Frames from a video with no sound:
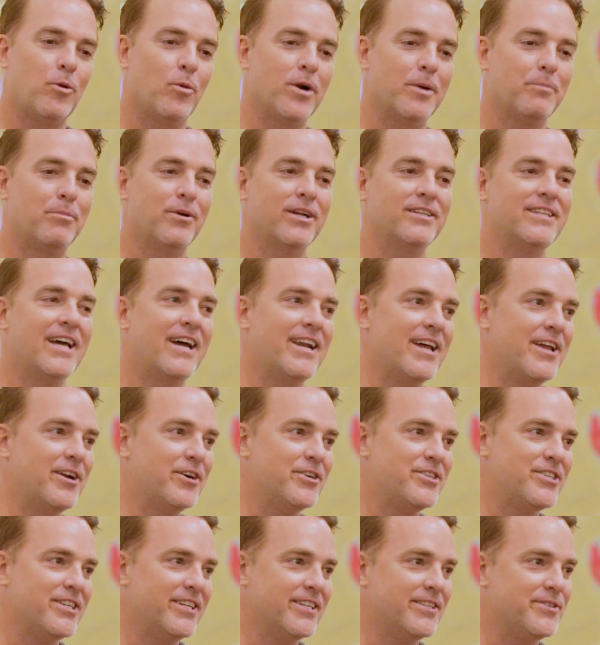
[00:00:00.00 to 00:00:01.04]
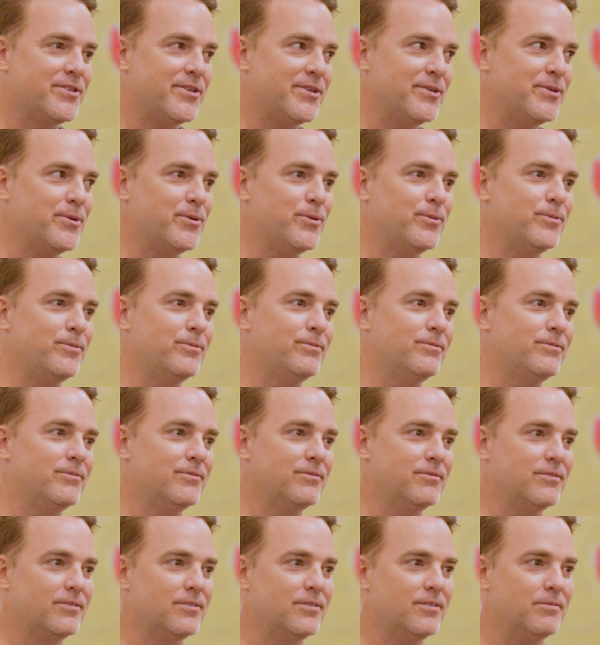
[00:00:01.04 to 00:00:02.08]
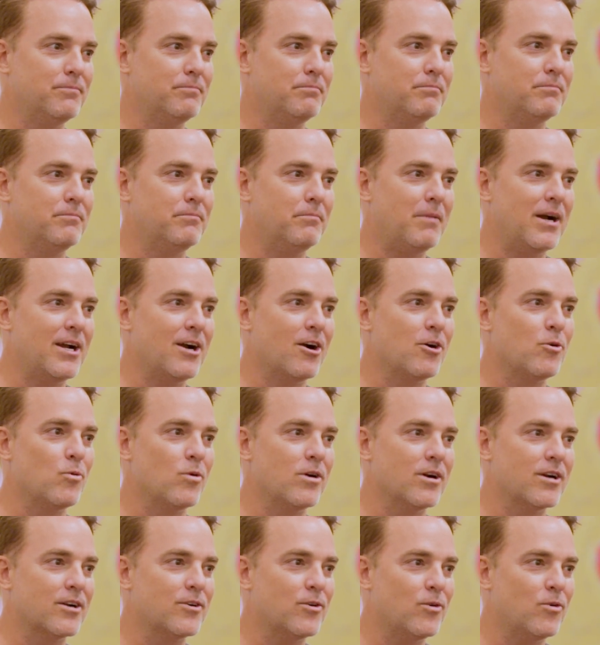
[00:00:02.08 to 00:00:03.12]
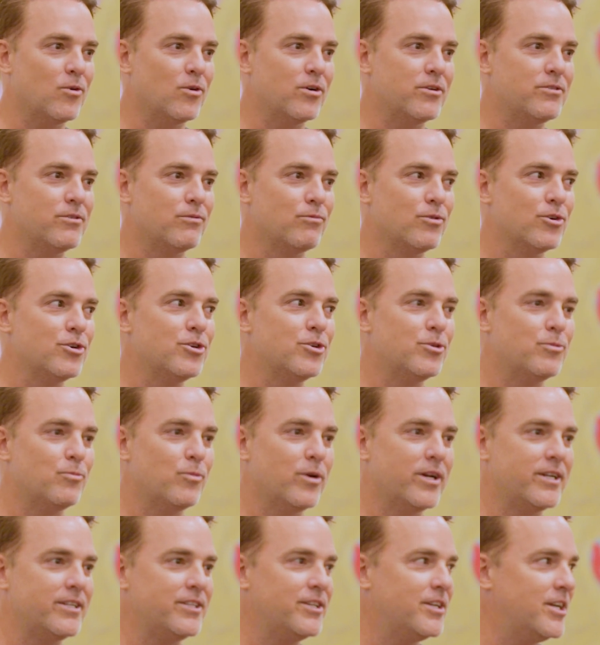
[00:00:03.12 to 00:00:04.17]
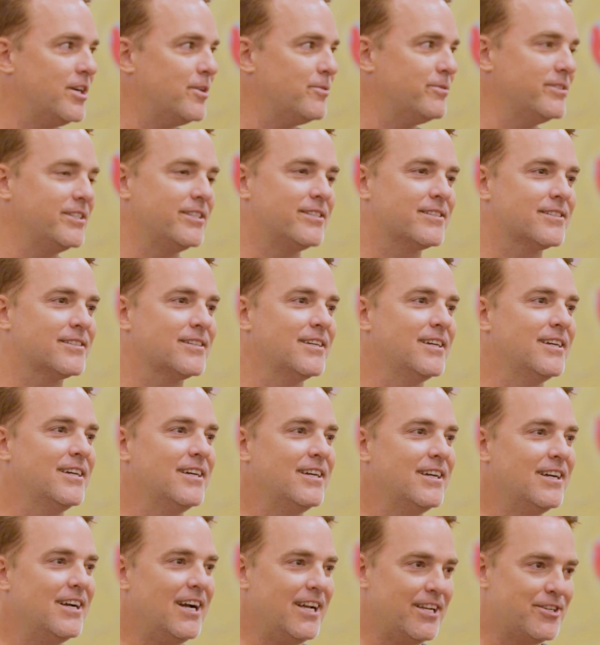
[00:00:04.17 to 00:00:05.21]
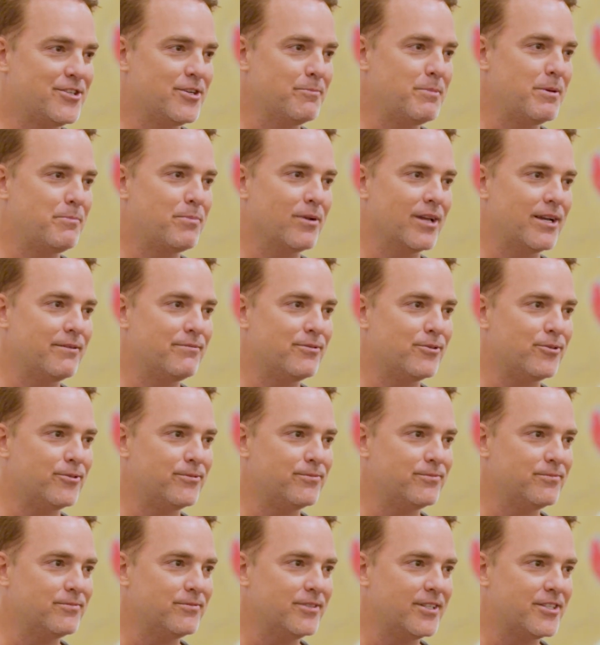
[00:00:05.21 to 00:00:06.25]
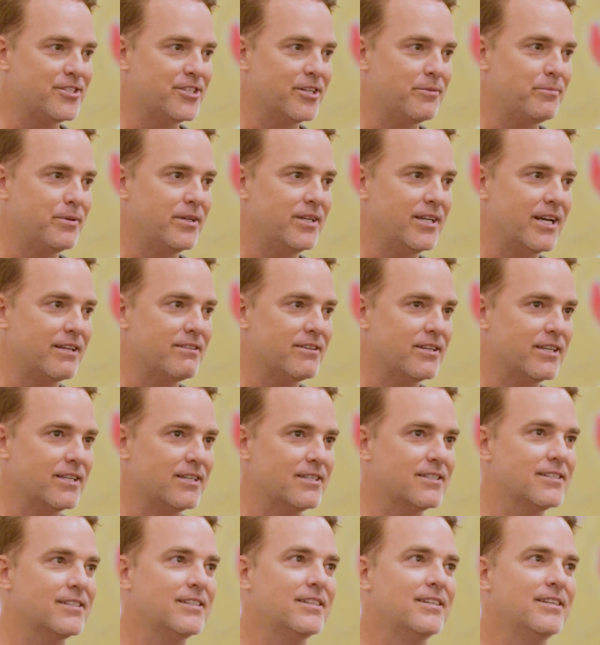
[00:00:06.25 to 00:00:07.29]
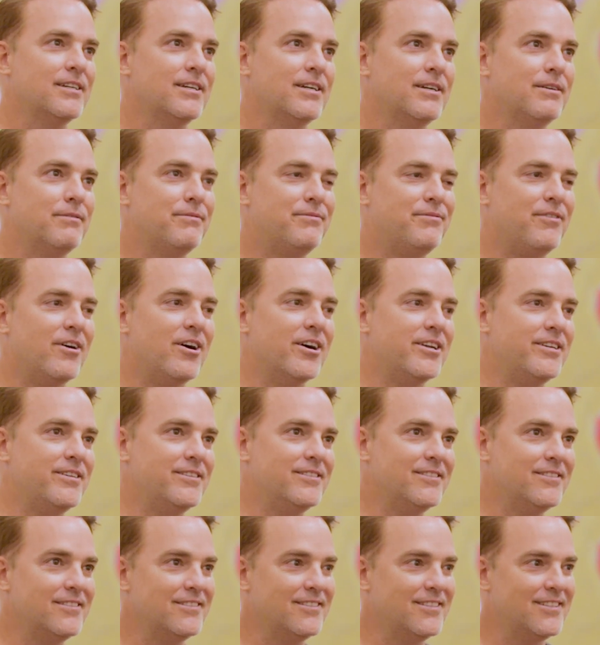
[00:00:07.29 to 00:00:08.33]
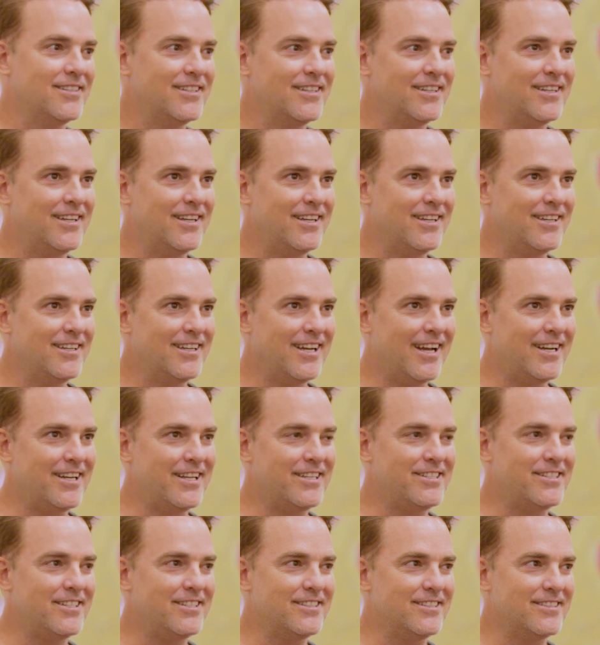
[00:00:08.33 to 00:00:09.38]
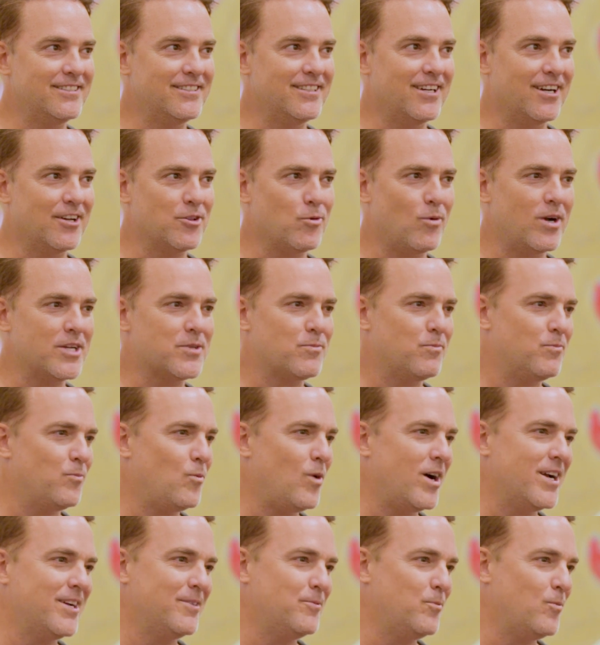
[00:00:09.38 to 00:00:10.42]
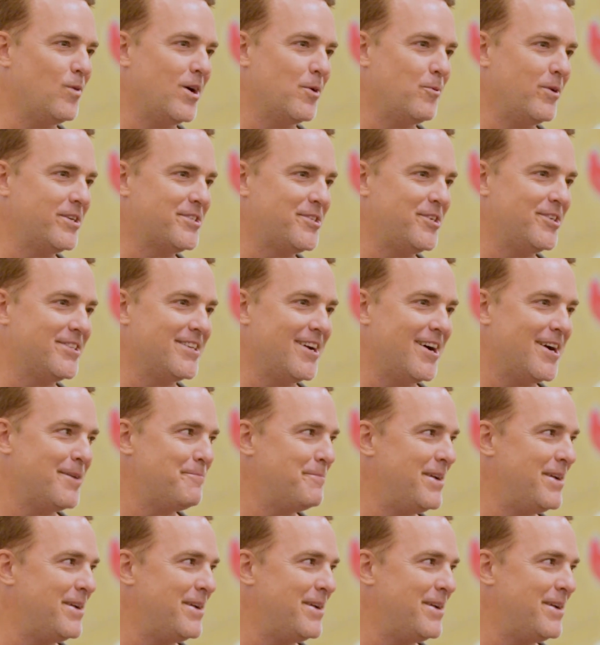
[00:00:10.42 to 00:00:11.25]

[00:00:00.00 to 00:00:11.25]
want to bring that energy into my artwork or the room when, you know, it should be playful. It should be, I think, fun, and otherwise, why waste your time